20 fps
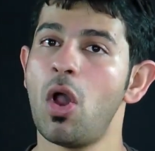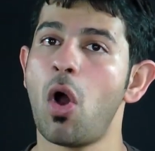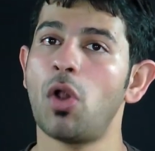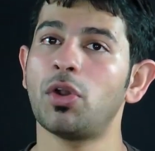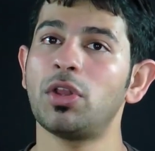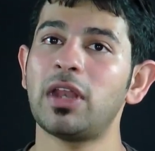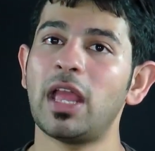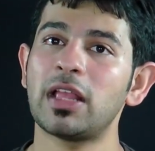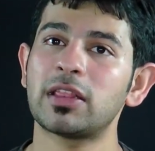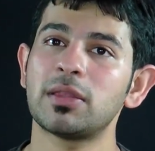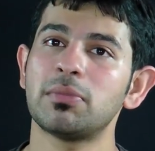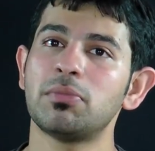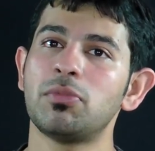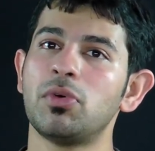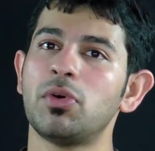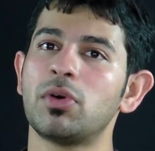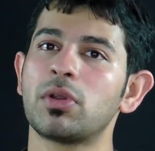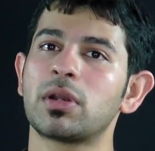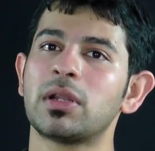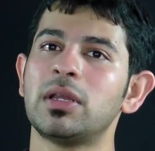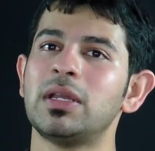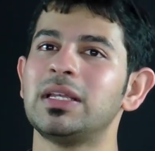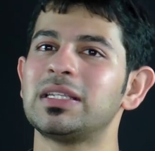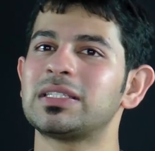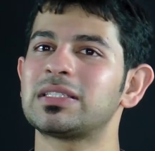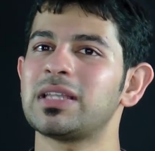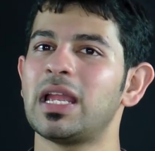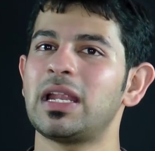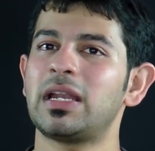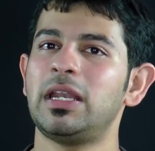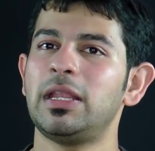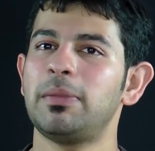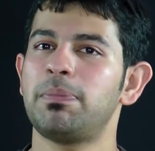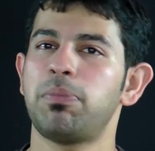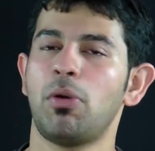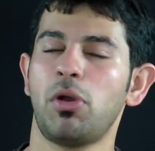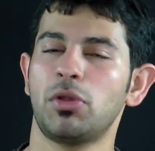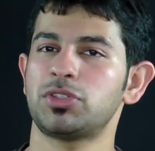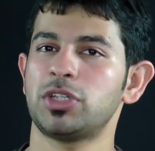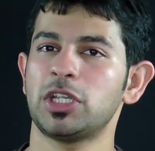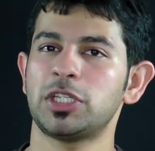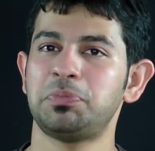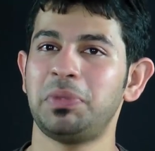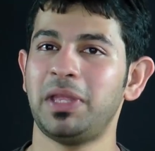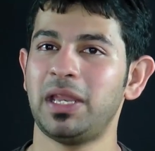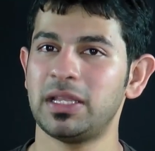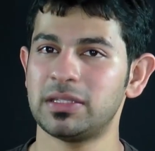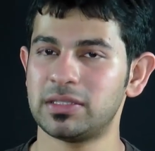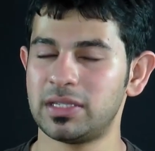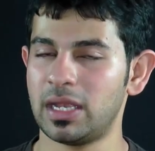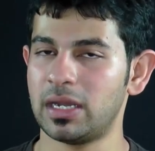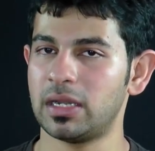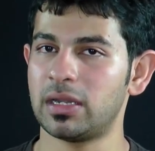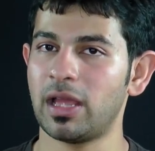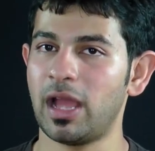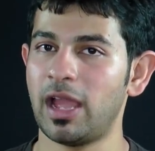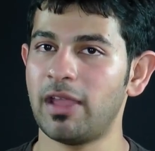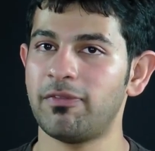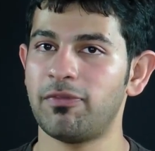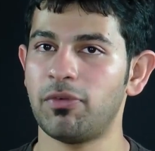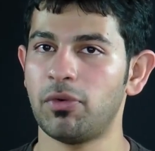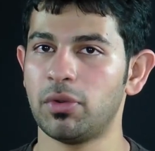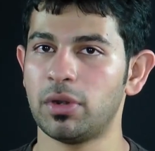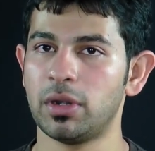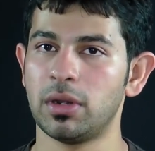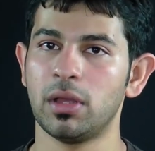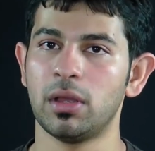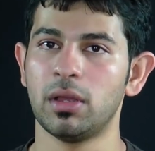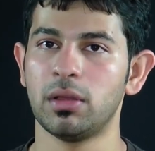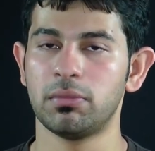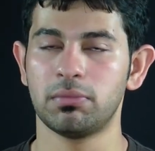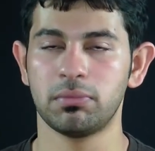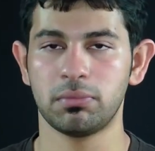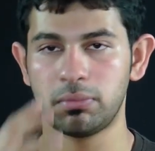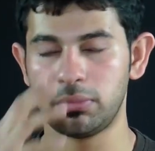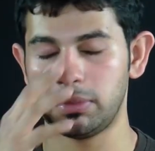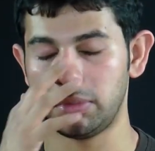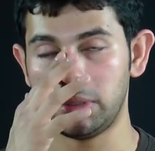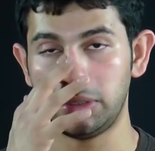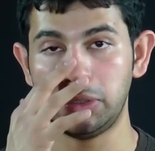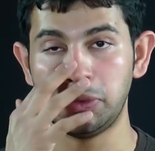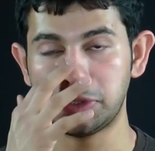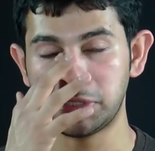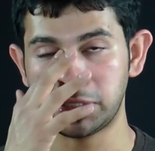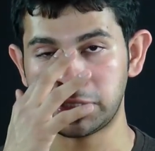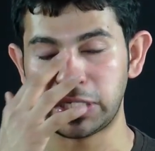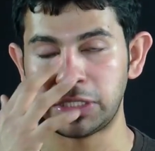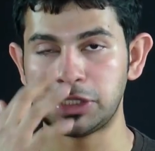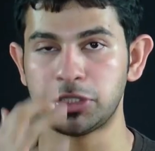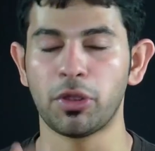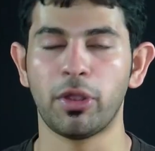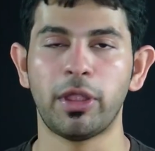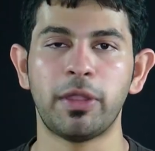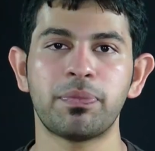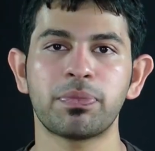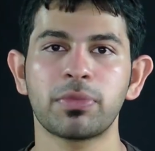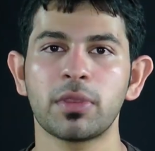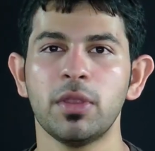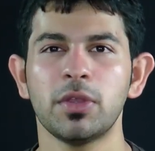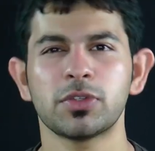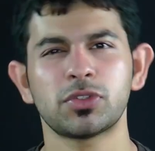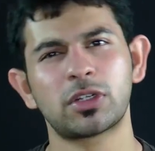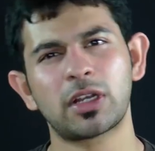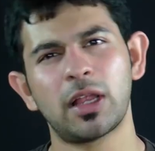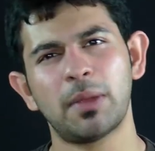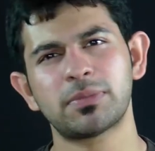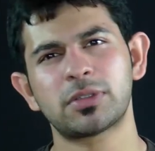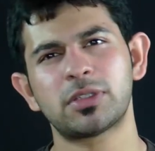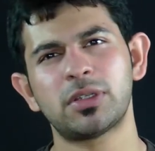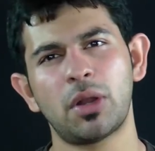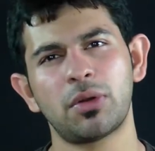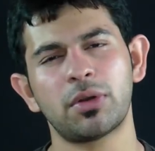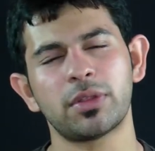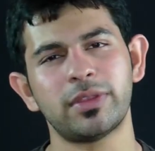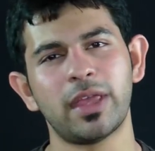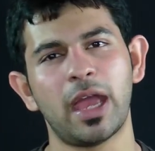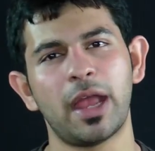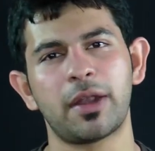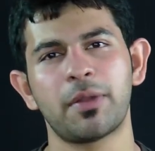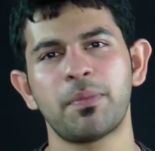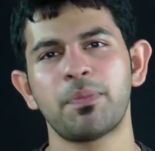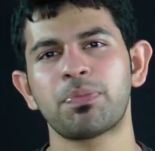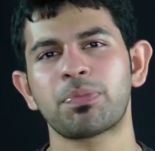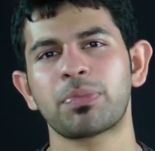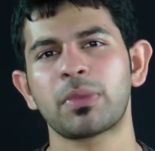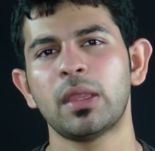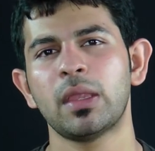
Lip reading: or do you like the more slightly posh experience that iPhone users enjoy? So it comes down to that.